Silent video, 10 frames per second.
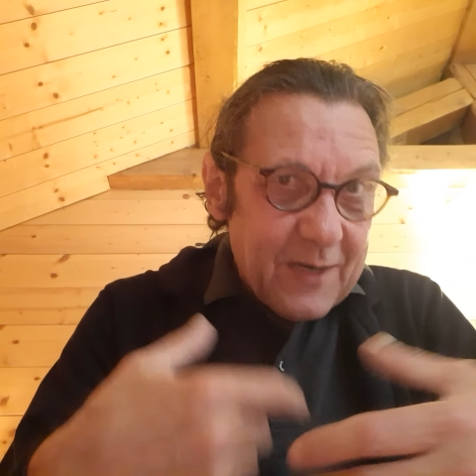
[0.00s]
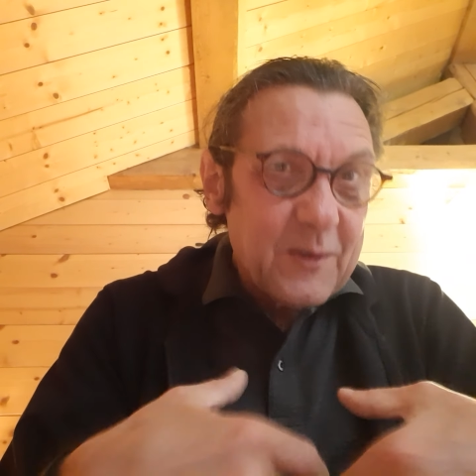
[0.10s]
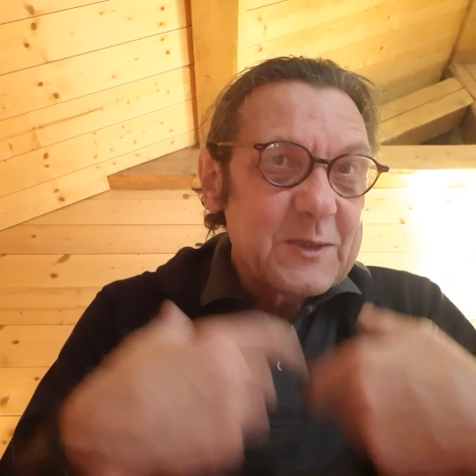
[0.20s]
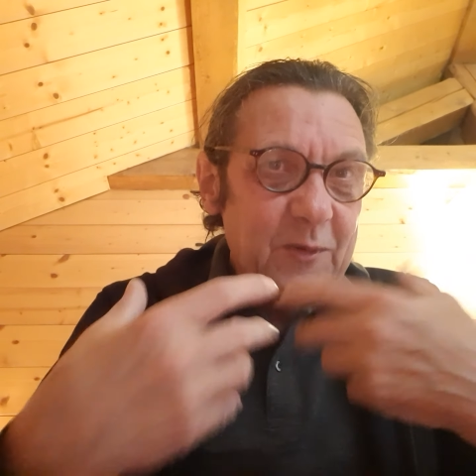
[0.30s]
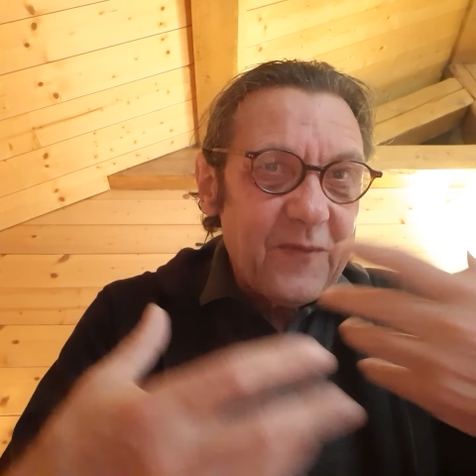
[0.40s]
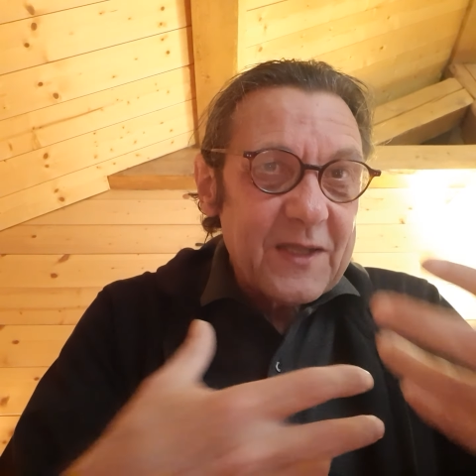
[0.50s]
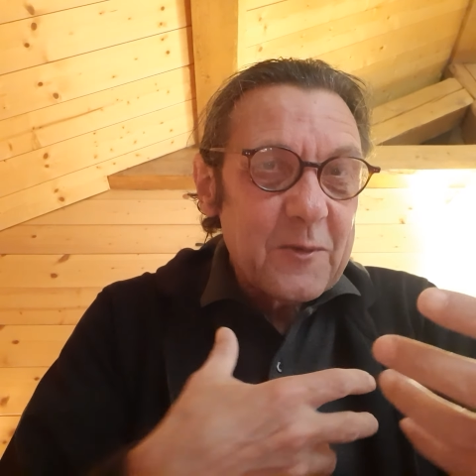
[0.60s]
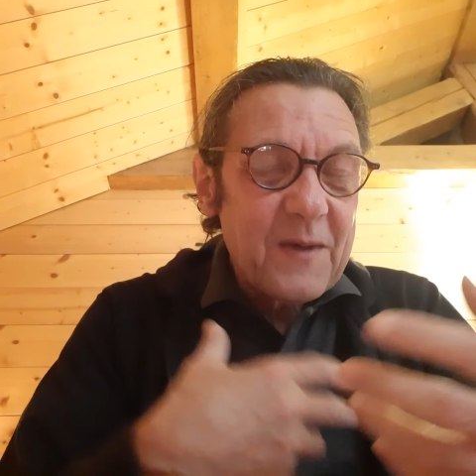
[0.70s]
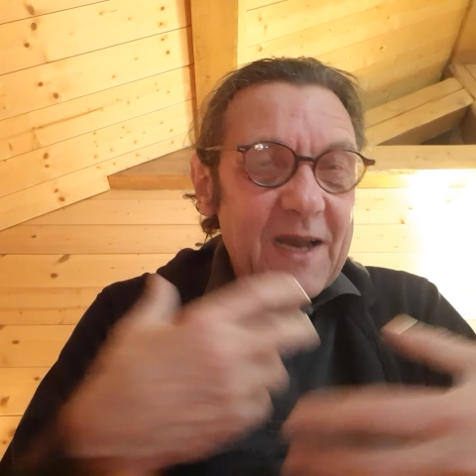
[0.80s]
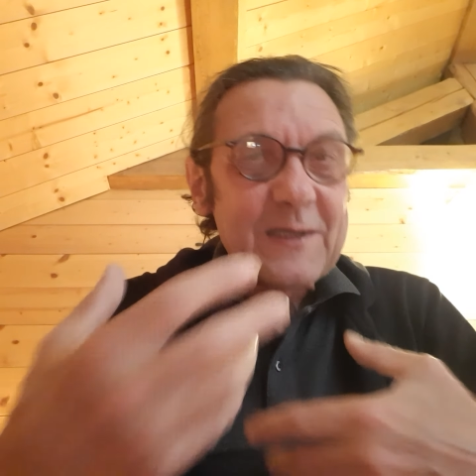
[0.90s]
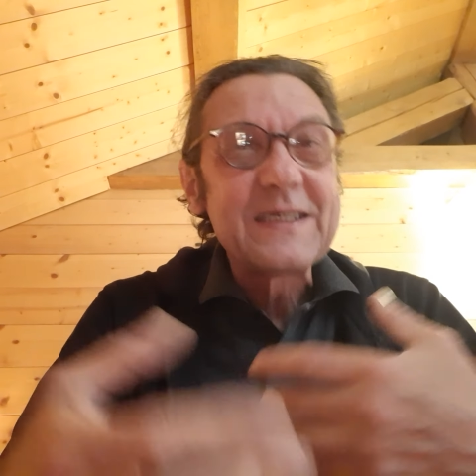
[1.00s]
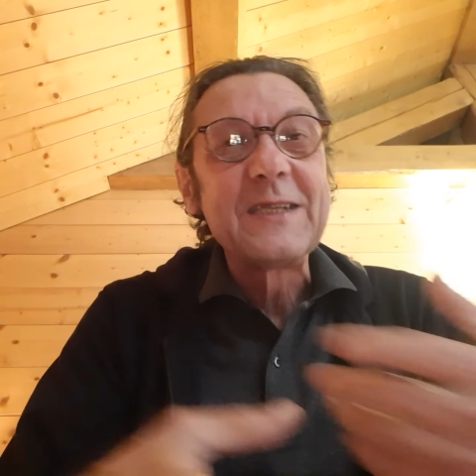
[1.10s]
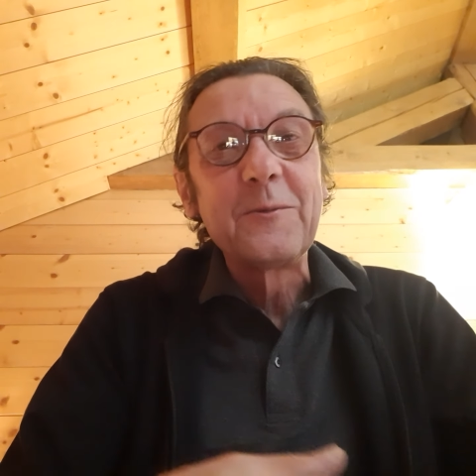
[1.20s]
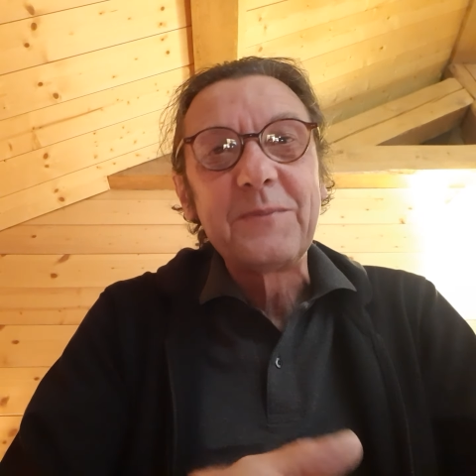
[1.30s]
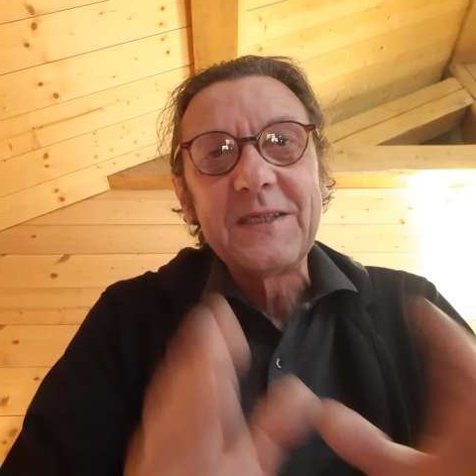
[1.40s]
Once we find the balance
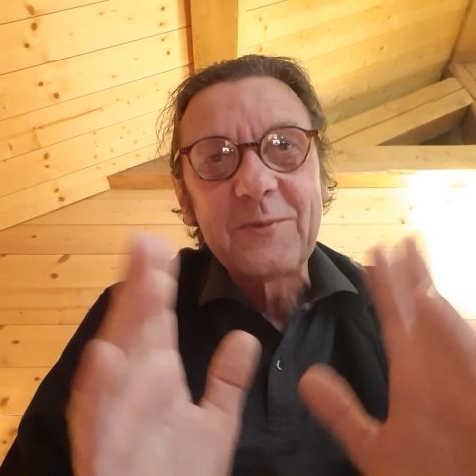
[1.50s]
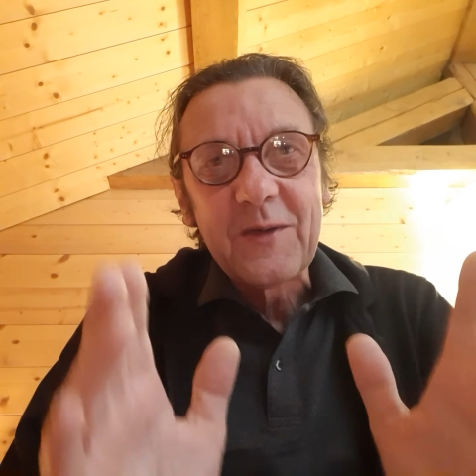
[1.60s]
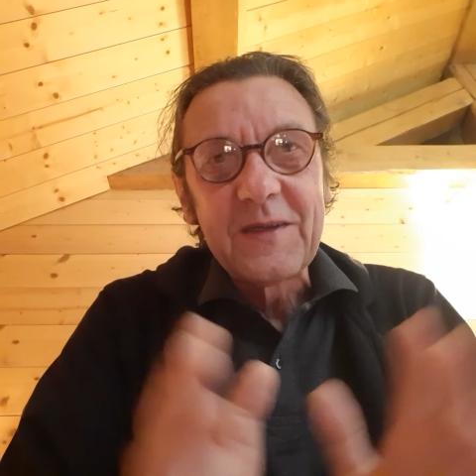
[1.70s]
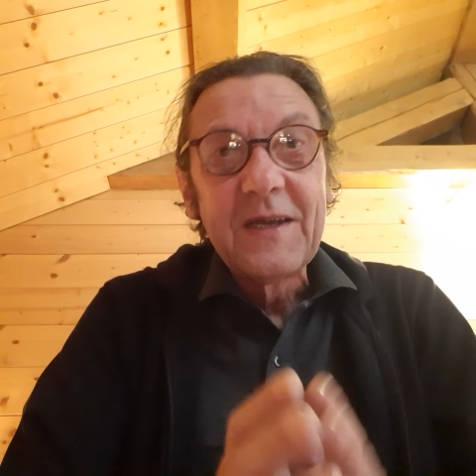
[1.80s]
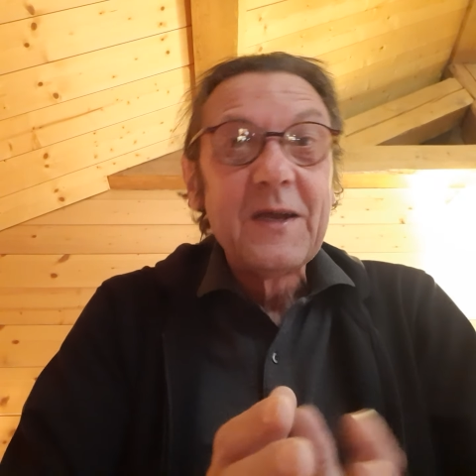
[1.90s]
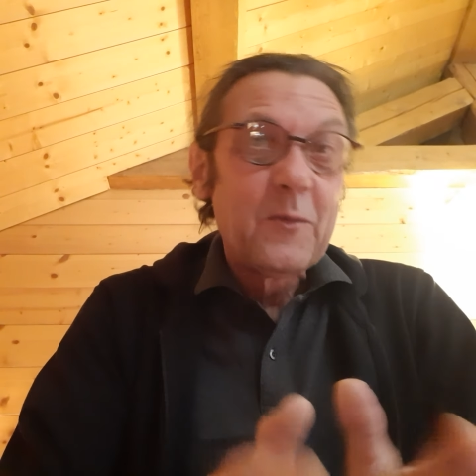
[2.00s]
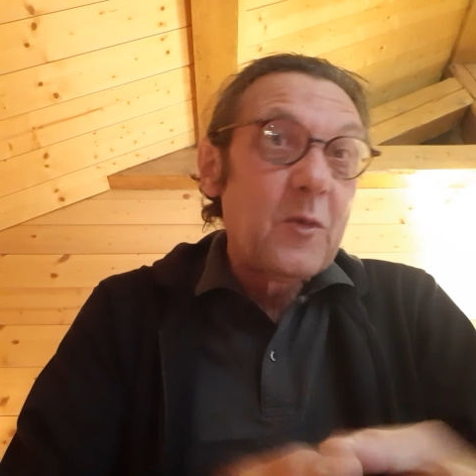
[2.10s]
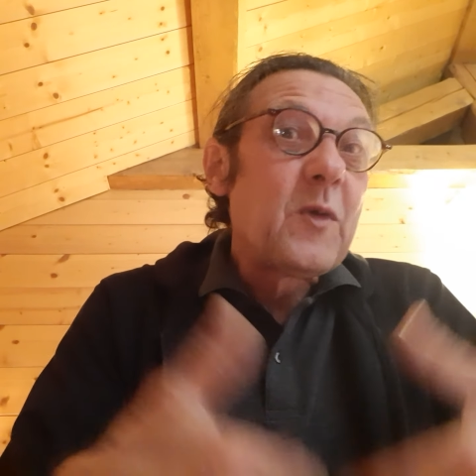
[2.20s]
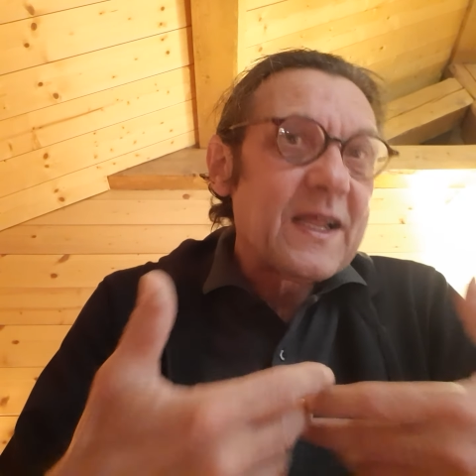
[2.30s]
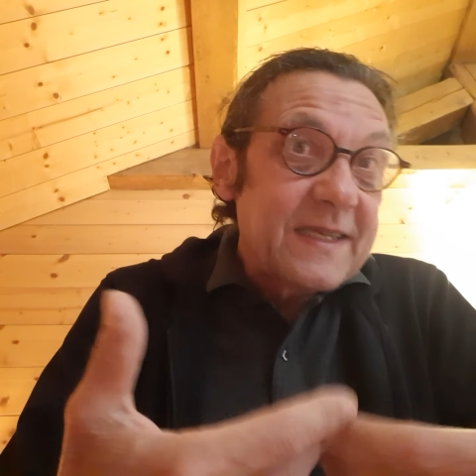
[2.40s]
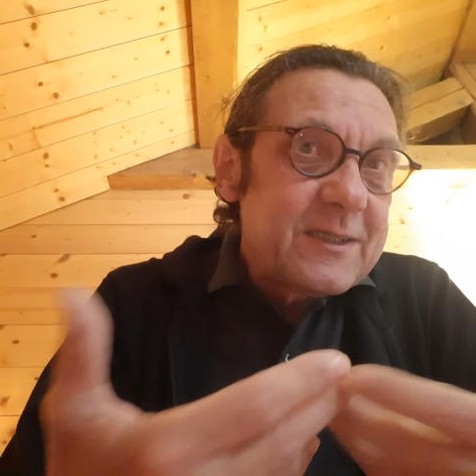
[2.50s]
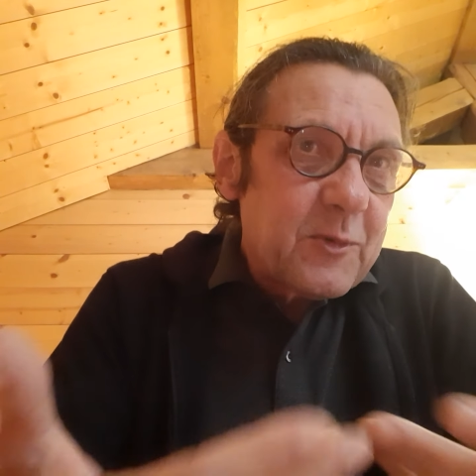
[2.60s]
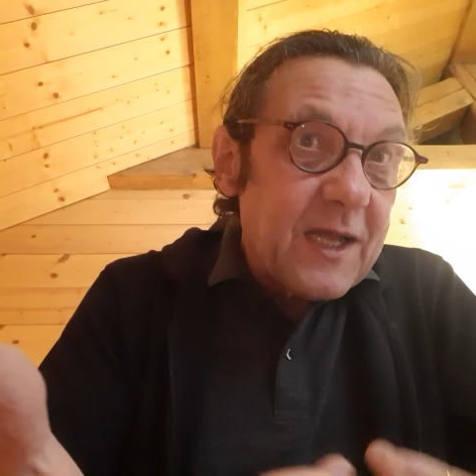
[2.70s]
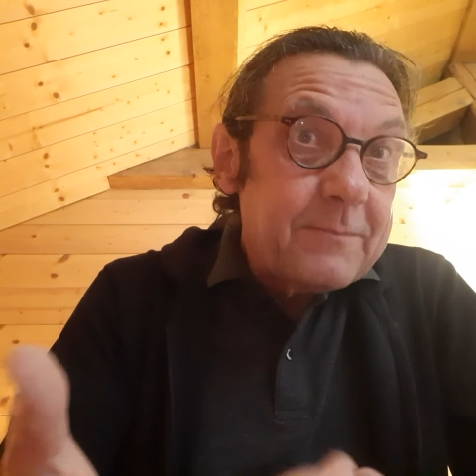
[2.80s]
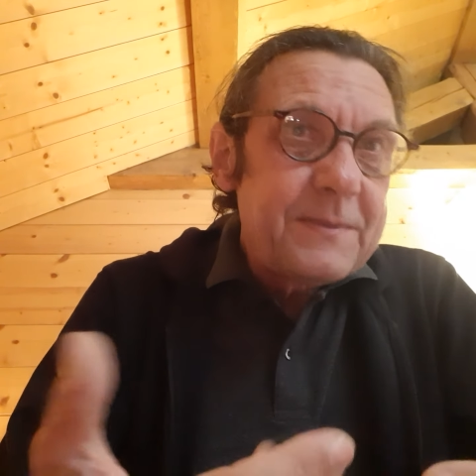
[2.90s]
and the peace, we'll, we at least we're at